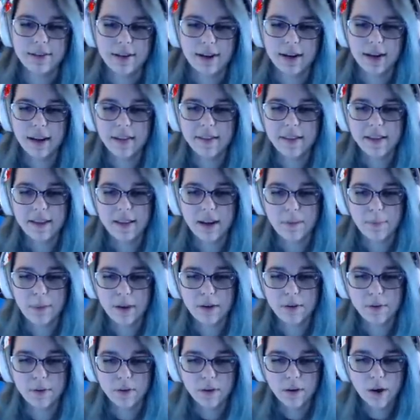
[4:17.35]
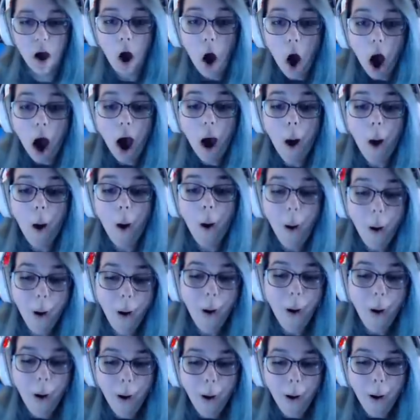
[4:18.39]
And I think that's cool.
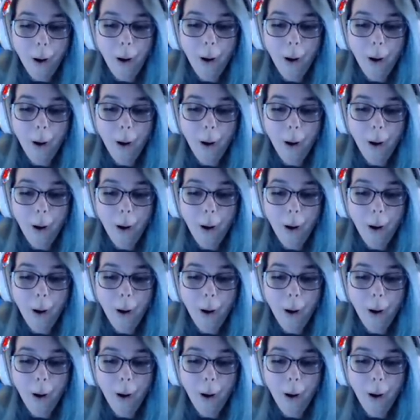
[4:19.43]
Oh!